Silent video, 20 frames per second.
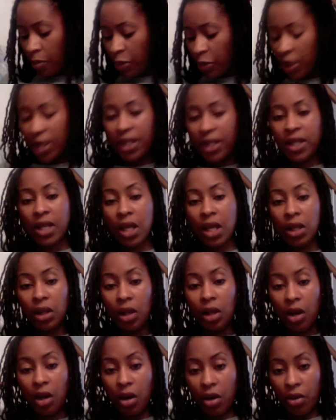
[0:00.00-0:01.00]
Peace and
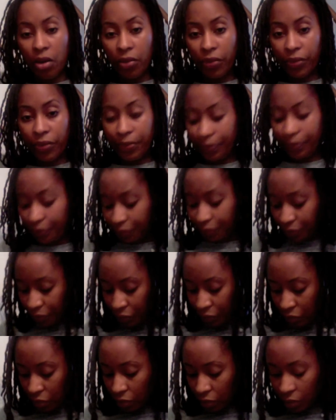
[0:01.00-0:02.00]
Love.
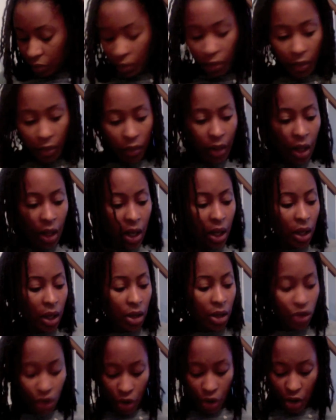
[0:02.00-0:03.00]
And
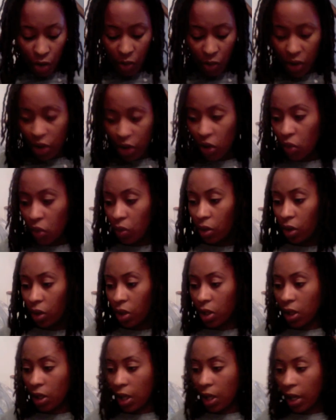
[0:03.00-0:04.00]
I'll show you what this one
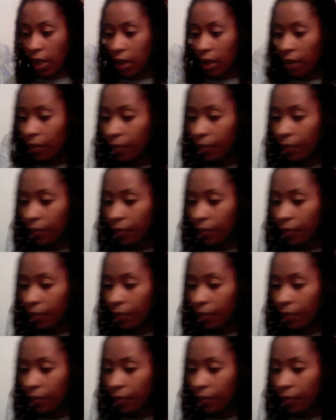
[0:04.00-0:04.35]
looks like.